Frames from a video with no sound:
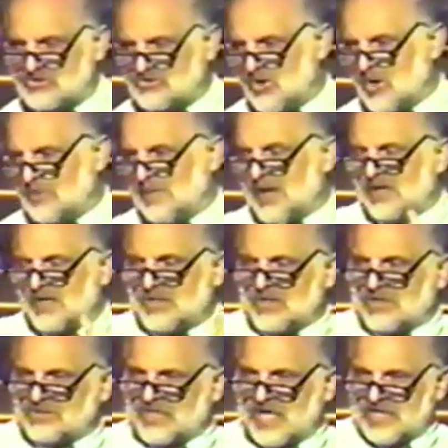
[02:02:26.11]
is all about
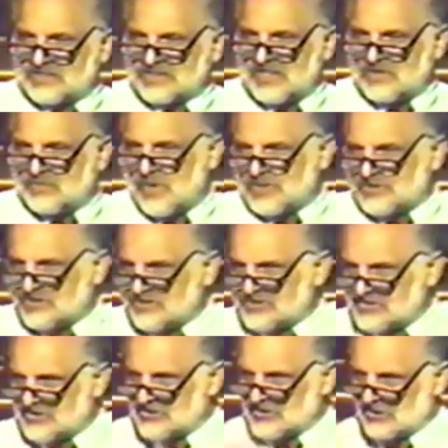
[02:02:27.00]
adults asking questions
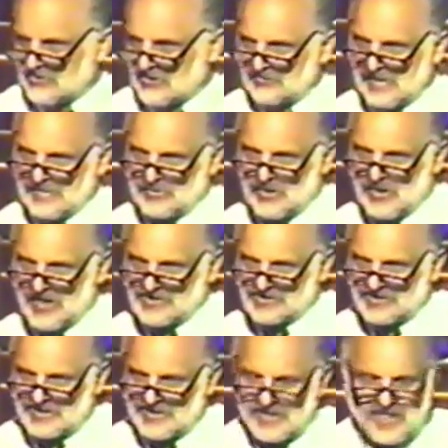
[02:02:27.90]
and children
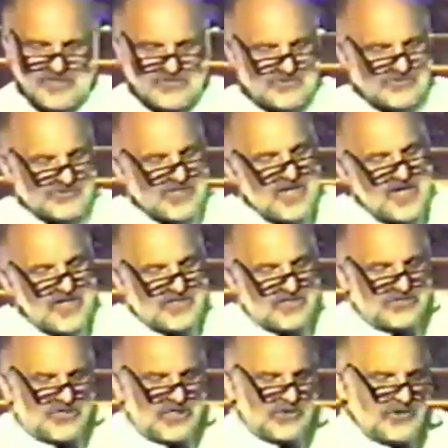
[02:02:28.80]
memorizing the answers.
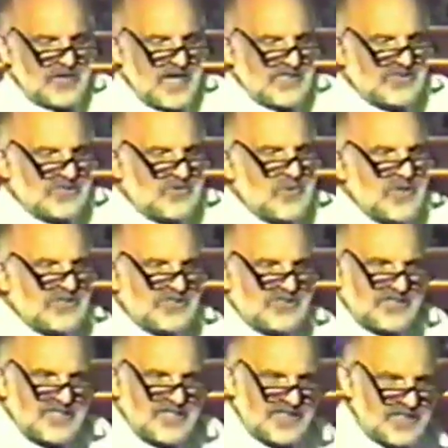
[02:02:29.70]
The children ask the
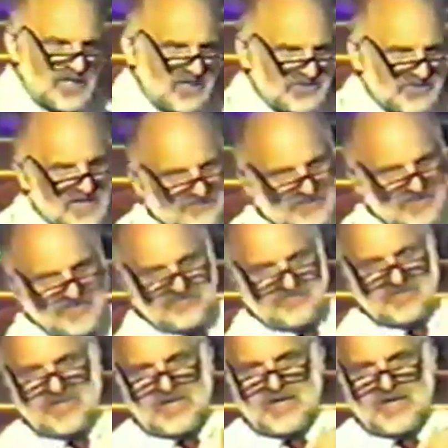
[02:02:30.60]
questions and the adults have to give the